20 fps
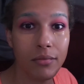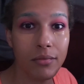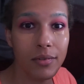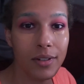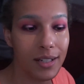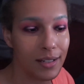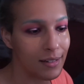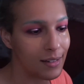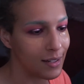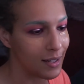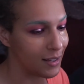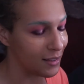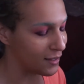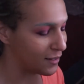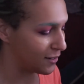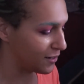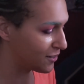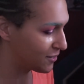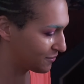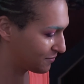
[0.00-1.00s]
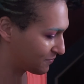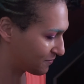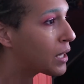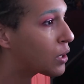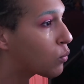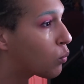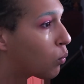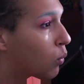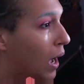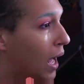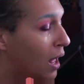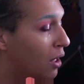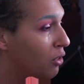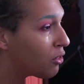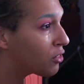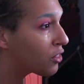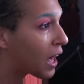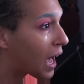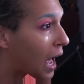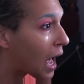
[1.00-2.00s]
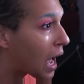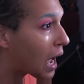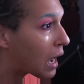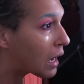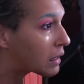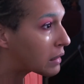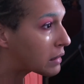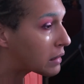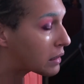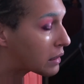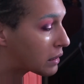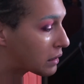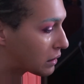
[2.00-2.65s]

concealer. And while that